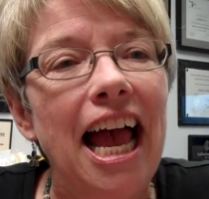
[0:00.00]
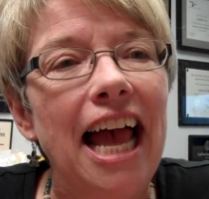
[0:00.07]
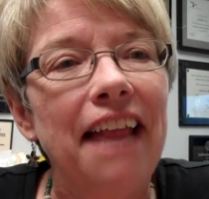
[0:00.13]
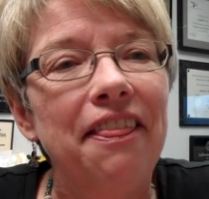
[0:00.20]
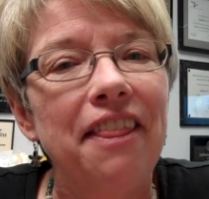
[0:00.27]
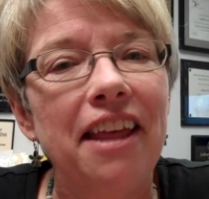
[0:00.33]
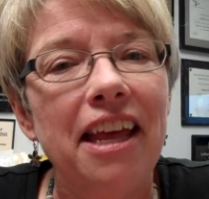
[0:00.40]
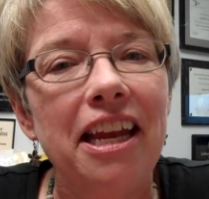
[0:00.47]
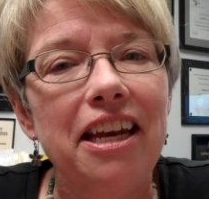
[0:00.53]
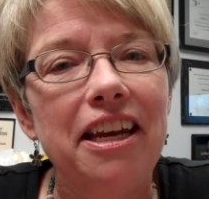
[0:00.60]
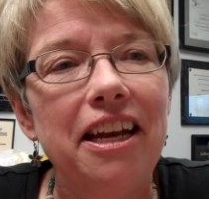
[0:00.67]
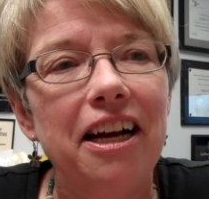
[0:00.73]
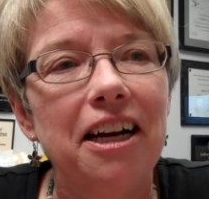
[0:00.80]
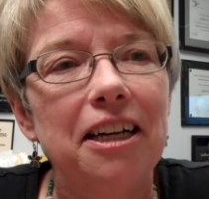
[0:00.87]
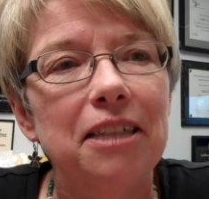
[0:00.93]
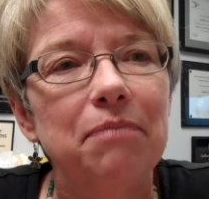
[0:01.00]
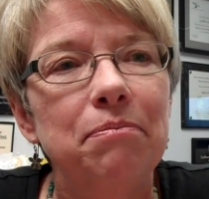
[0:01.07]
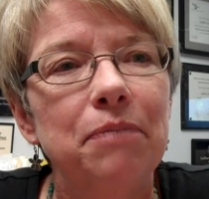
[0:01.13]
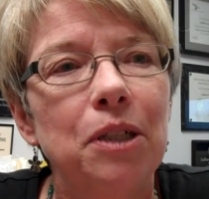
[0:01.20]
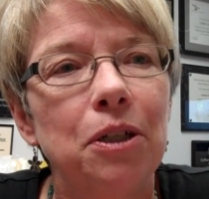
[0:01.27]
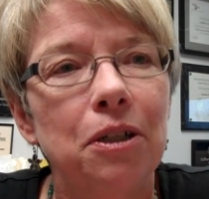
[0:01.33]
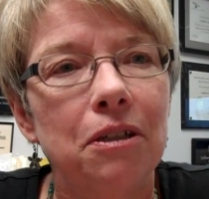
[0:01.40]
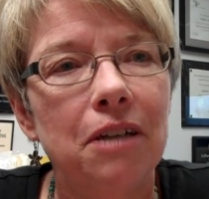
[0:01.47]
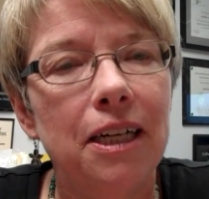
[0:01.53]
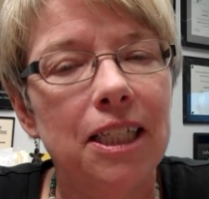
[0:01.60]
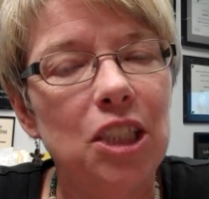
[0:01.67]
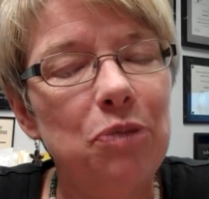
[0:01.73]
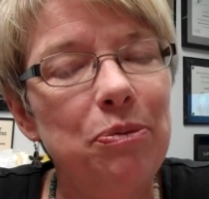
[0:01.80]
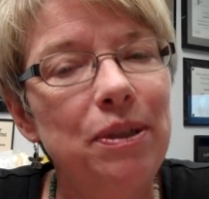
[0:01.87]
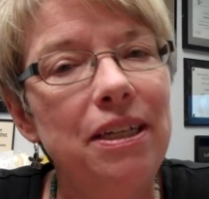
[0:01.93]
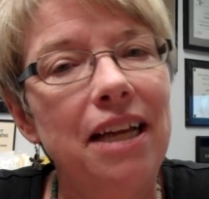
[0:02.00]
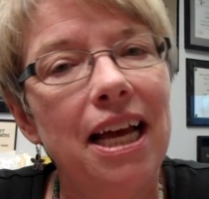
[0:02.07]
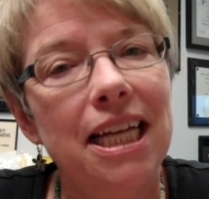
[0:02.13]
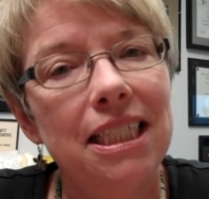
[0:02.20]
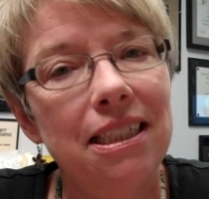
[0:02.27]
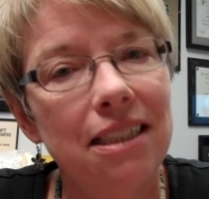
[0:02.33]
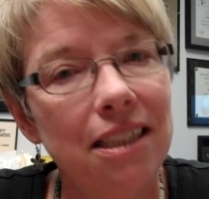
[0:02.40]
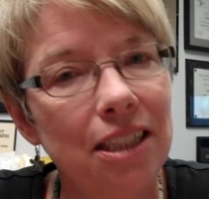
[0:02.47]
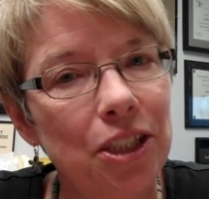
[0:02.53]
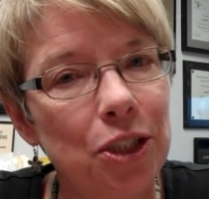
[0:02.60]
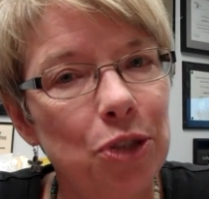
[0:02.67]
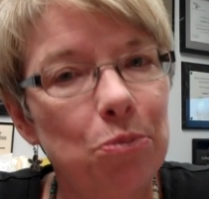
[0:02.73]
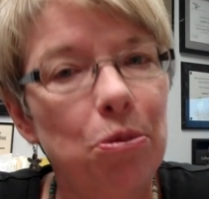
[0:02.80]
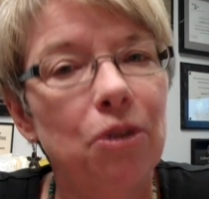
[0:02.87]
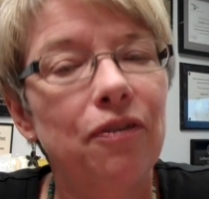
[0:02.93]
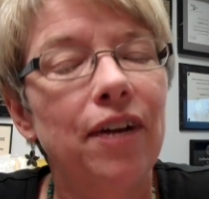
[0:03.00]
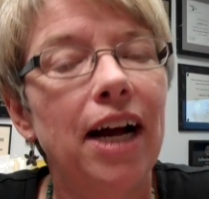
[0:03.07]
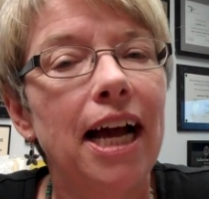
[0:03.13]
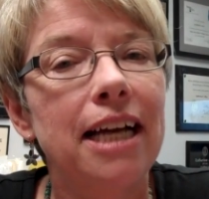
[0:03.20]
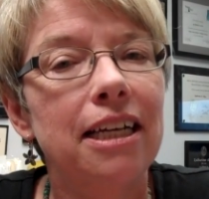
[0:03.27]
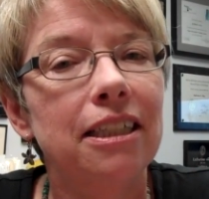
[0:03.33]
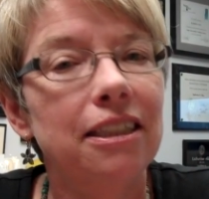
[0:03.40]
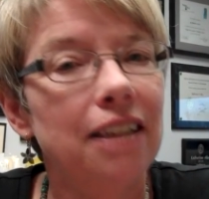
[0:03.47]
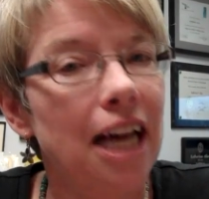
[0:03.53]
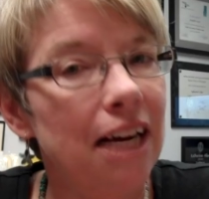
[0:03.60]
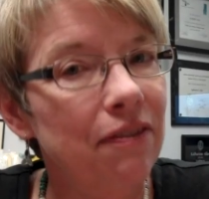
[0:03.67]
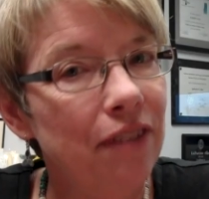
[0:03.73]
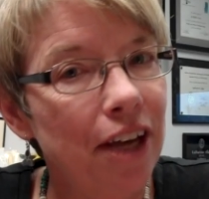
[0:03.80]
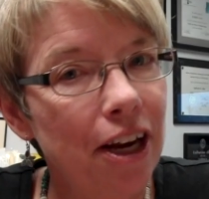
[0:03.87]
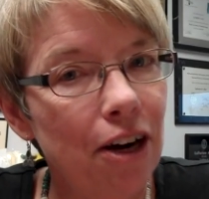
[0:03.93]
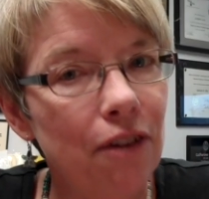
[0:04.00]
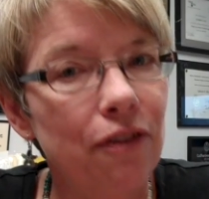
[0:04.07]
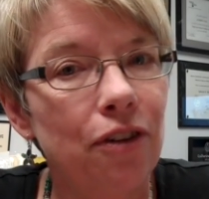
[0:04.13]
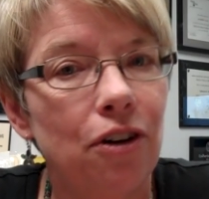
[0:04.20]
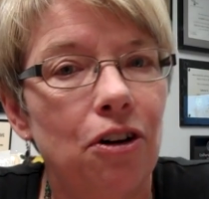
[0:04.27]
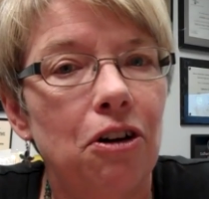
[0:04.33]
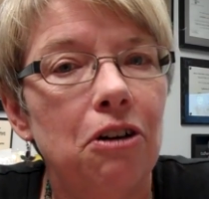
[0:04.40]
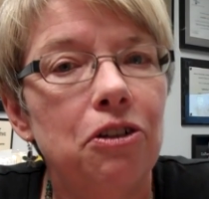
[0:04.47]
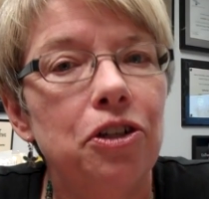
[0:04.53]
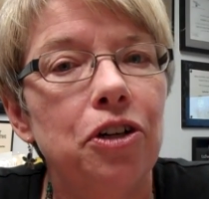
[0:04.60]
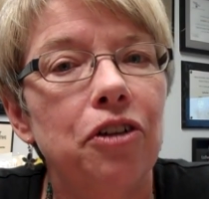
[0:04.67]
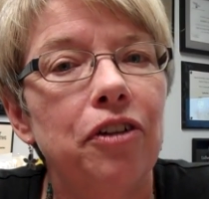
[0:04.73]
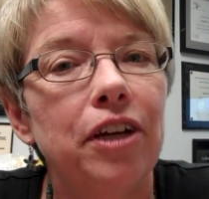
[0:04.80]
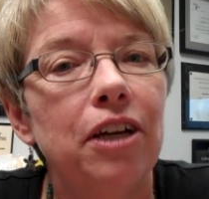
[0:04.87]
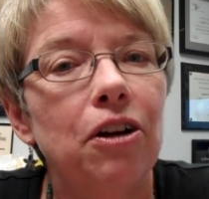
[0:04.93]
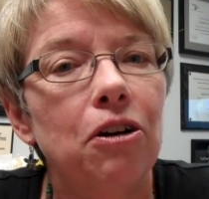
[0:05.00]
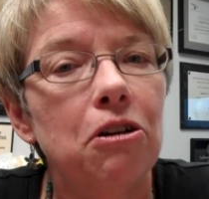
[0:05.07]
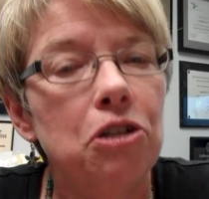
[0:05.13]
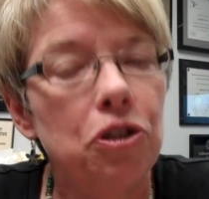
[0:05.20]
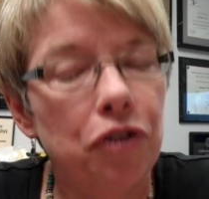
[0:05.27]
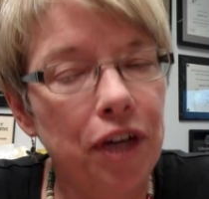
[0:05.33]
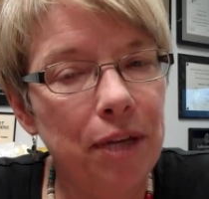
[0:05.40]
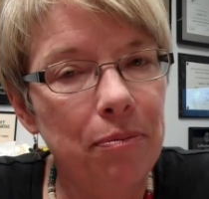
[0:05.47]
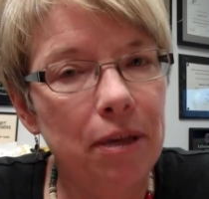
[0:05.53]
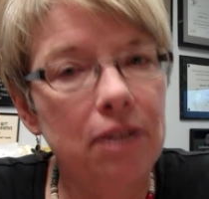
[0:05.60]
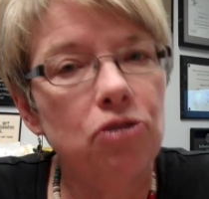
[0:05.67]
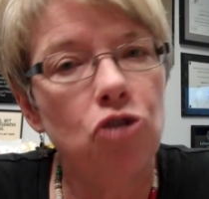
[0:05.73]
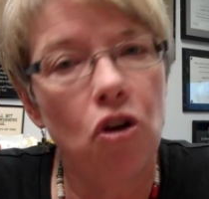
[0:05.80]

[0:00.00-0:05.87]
and then her husband and sister provided a lot of care for her during her treatment,